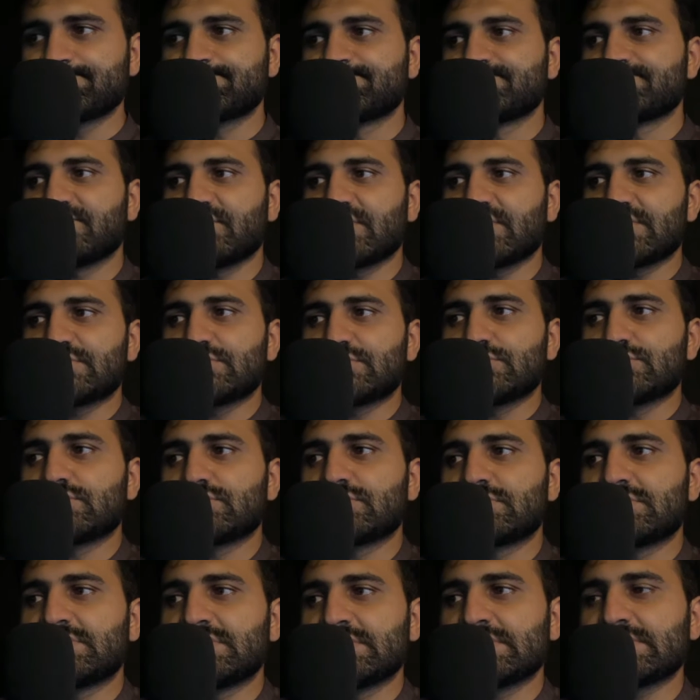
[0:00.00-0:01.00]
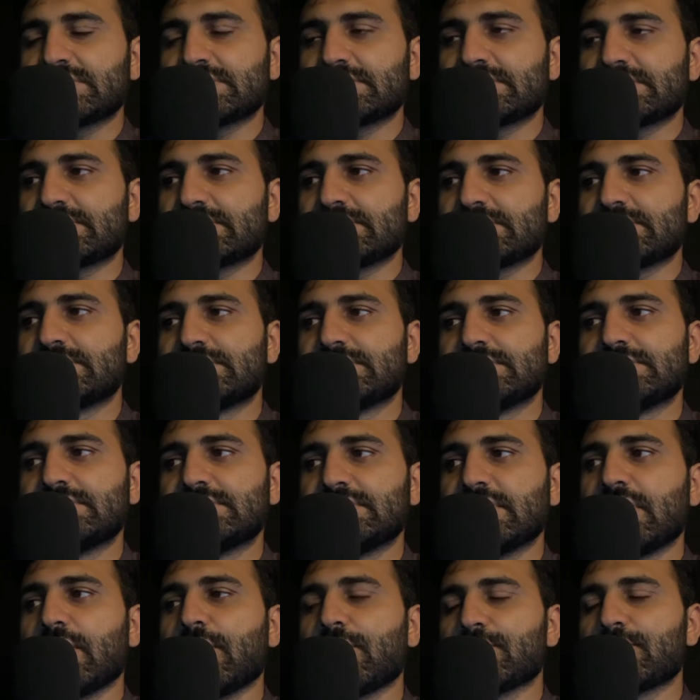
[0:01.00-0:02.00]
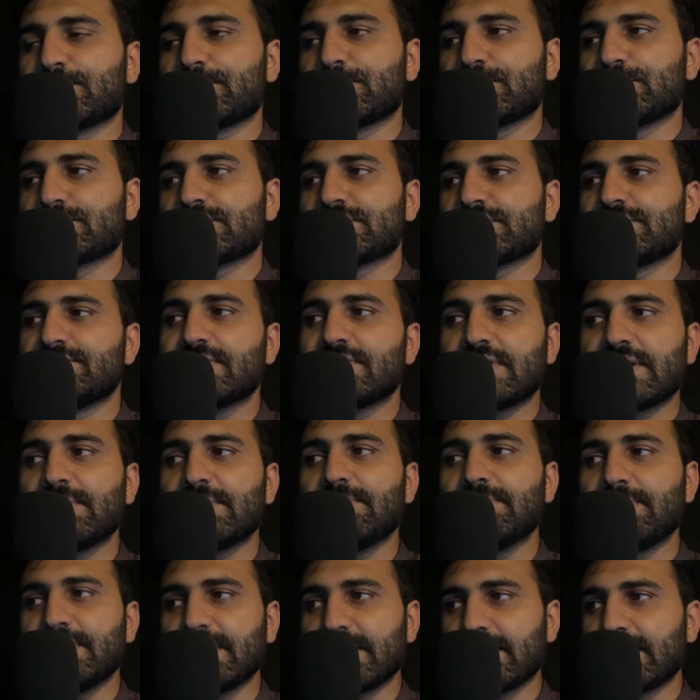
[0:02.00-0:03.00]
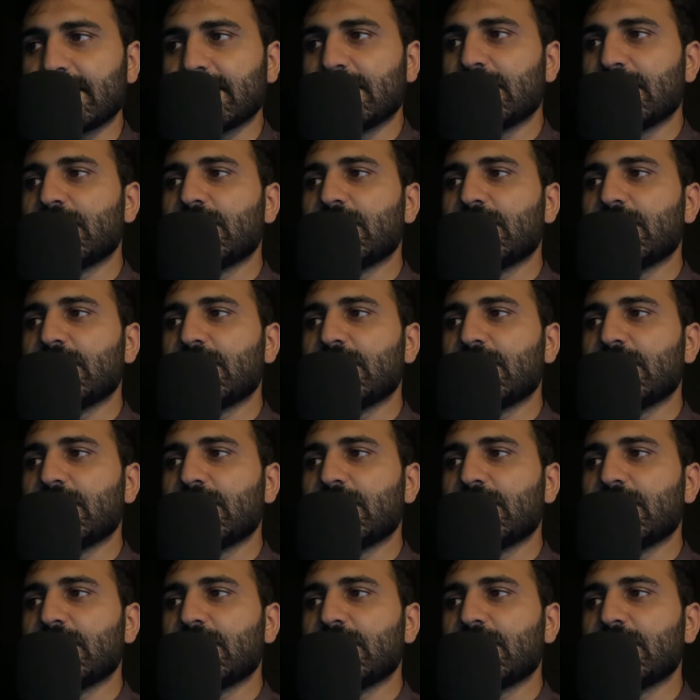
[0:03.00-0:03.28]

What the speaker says: What you think the output will be?